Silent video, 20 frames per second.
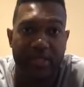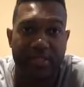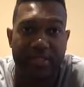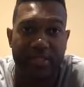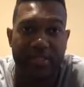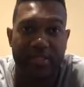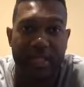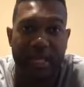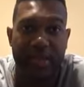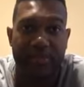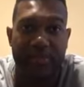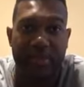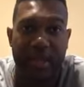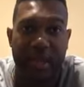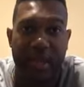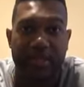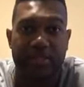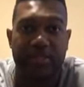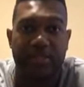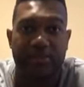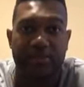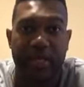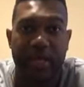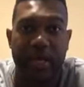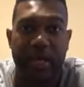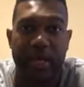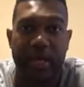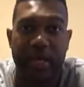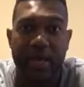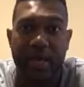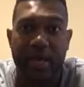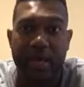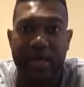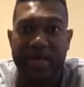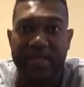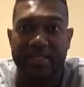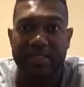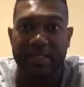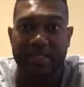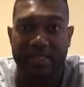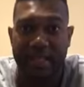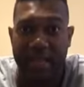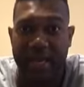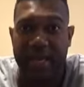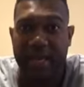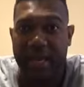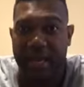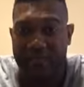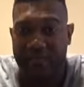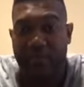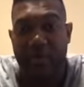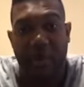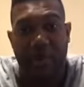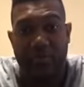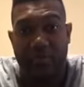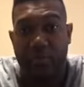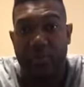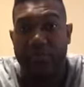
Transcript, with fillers: is the same yesterday, today, and forever.